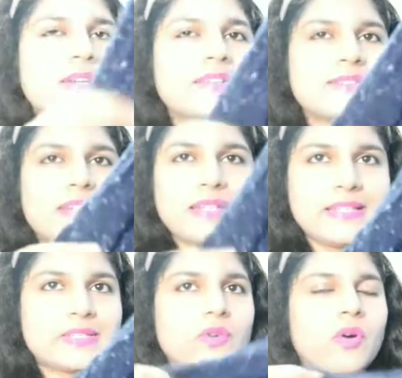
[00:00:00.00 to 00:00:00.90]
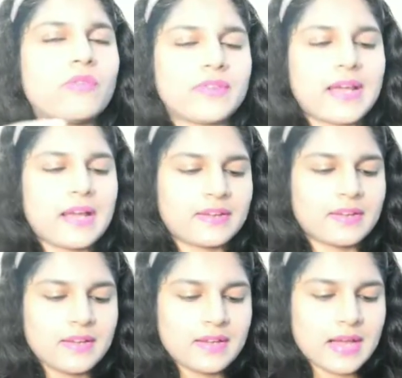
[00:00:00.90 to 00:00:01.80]
is really soft and
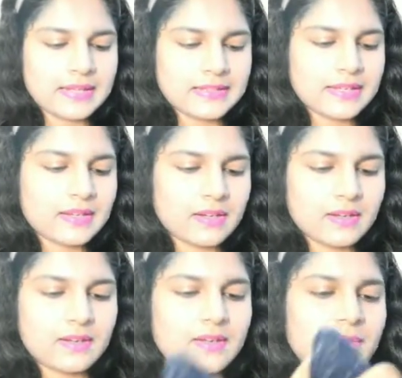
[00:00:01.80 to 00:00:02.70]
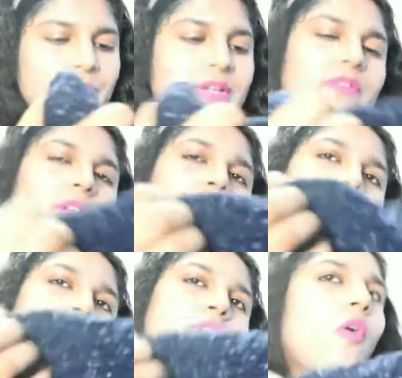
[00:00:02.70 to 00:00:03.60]
I think um, it will
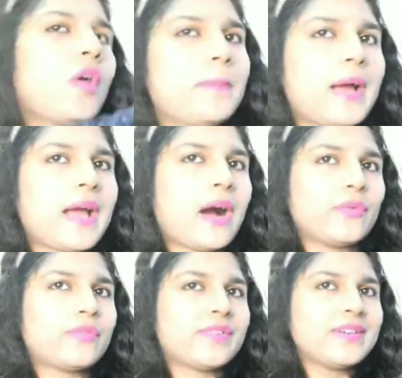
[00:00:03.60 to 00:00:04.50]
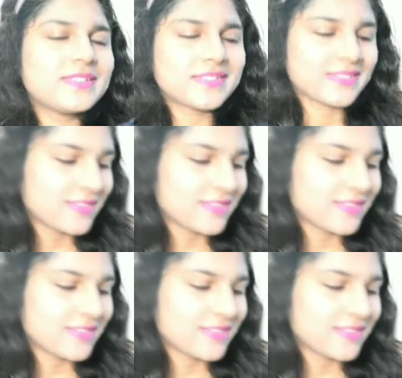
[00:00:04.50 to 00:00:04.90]
go with all my outfits